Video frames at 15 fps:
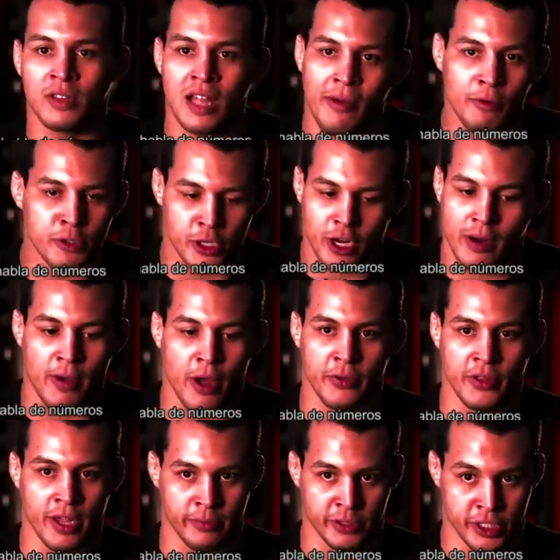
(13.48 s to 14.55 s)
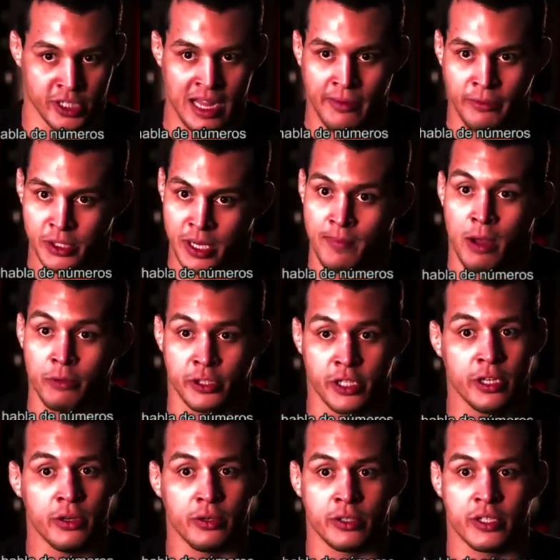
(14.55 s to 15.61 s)
Level is not about numbers. Level is about
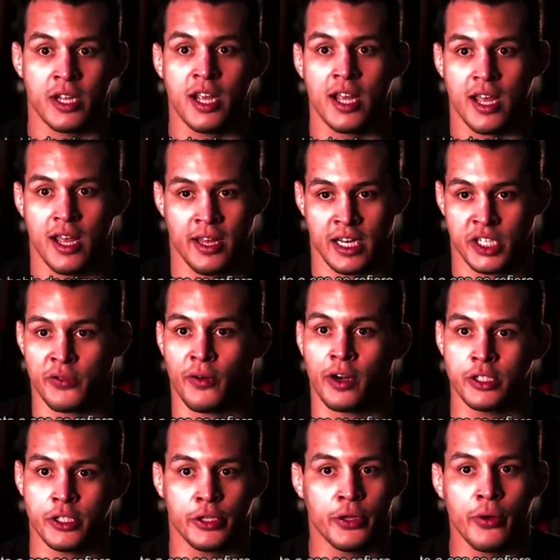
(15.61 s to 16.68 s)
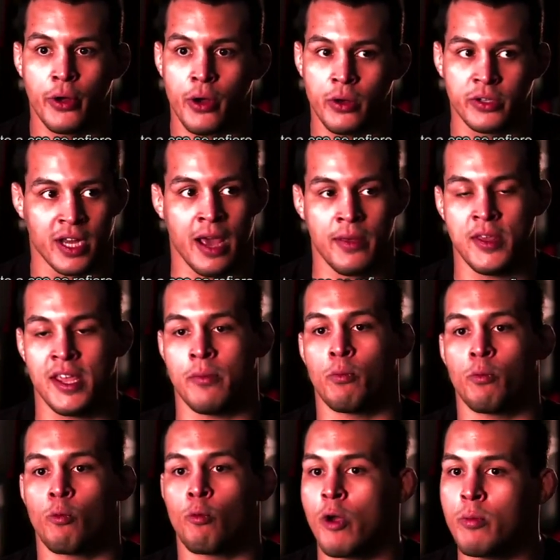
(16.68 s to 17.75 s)
skills. And as far as skill goes, I think
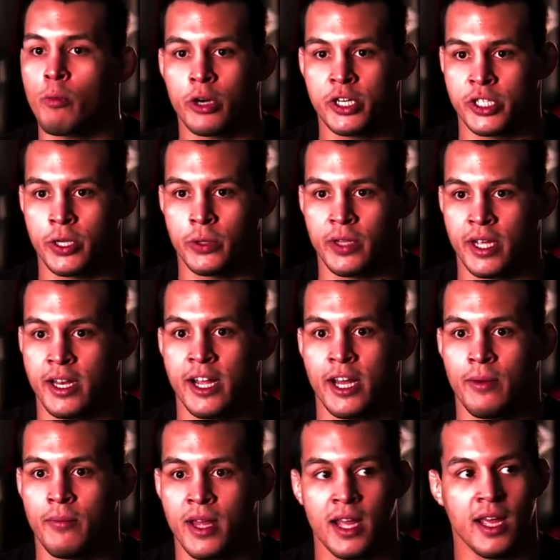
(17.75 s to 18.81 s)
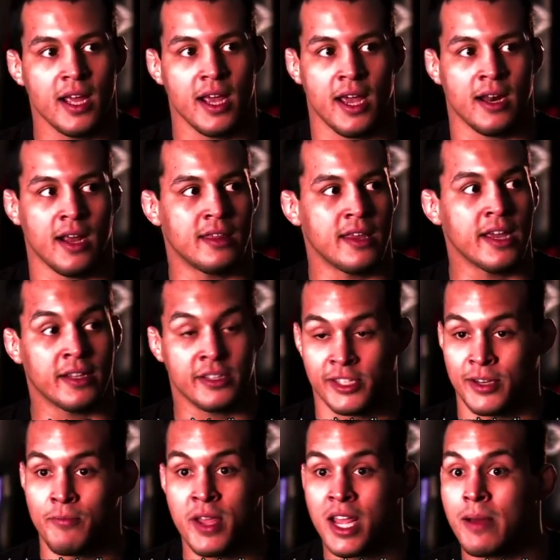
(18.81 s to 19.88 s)
I'm way more skilled than him. And I think it
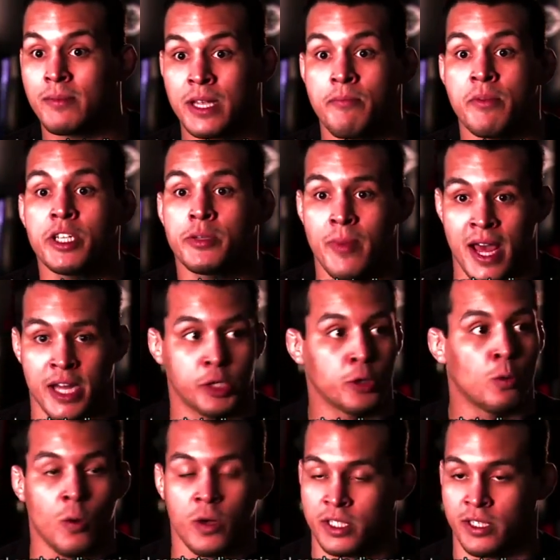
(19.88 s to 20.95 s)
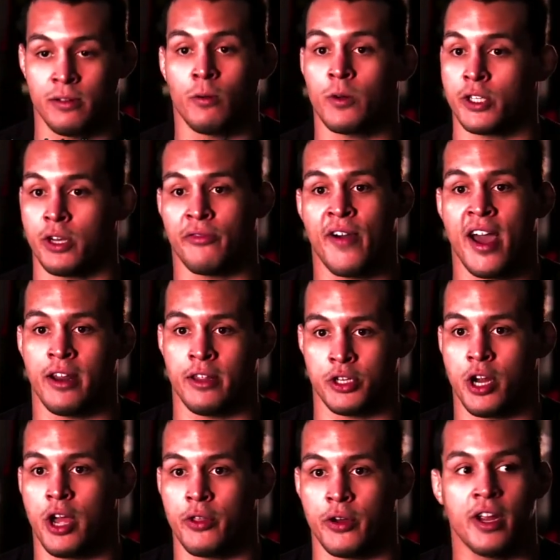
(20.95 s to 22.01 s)
becomes a mismatch once, once you're fighting each
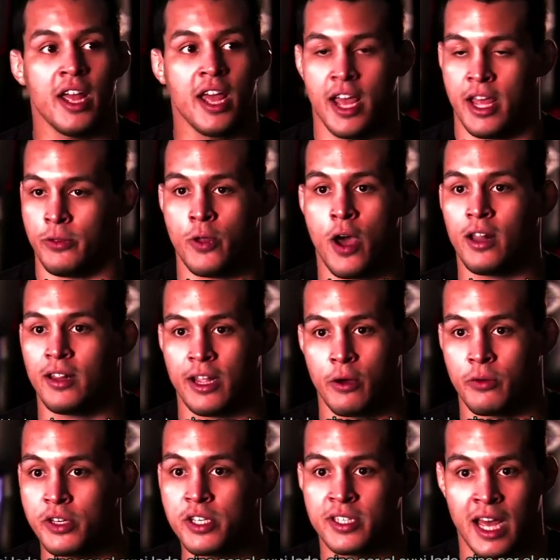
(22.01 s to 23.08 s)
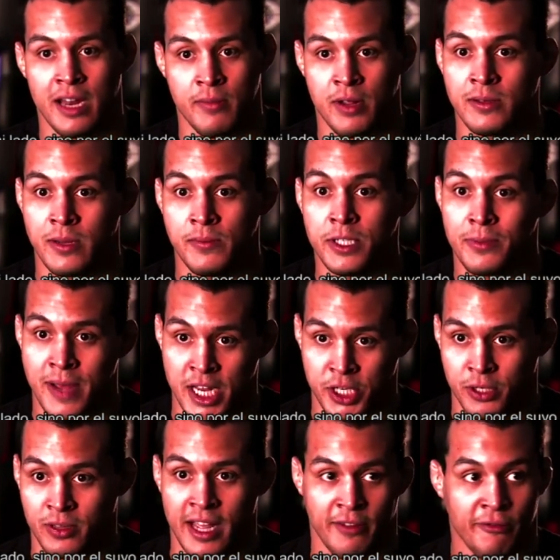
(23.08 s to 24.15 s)
other. And not like on his side, it becomes a mismatch
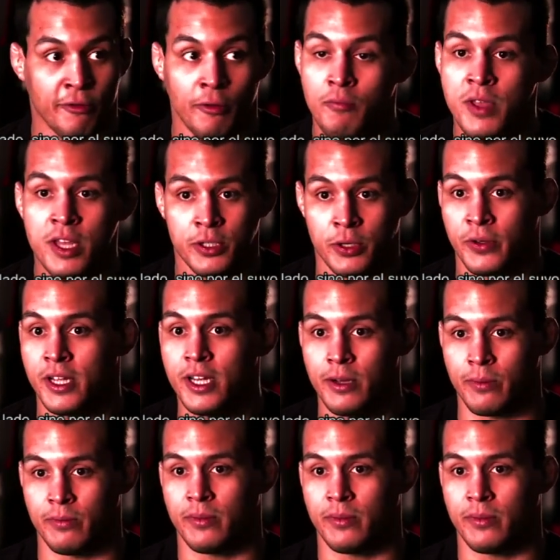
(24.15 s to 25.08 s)
like from me to him.